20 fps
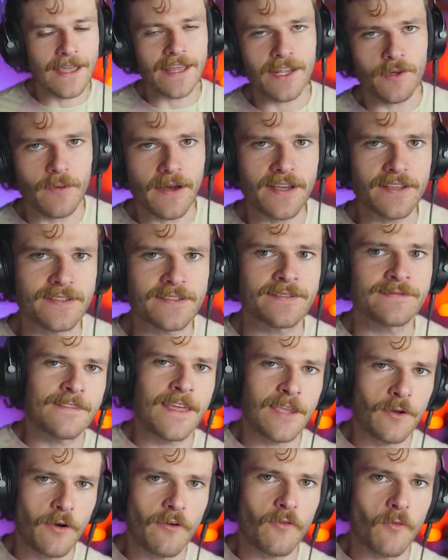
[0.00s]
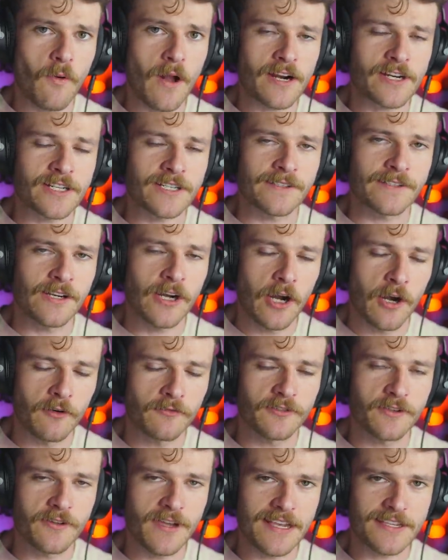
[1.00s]
Anyways, thank you all for watching.
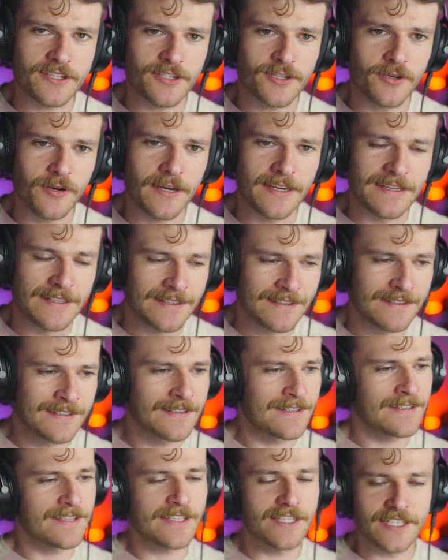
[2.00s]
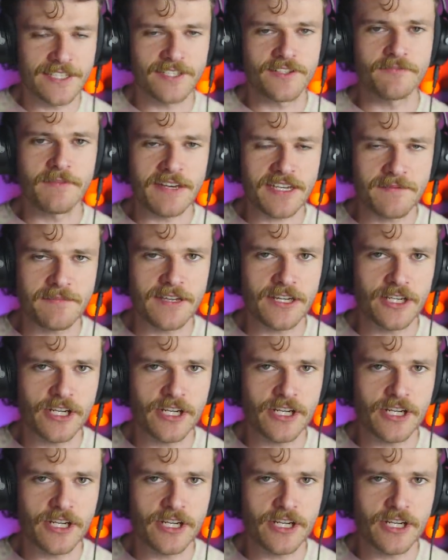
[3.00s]
Hopefully you guys enjoyed. This is meant to be a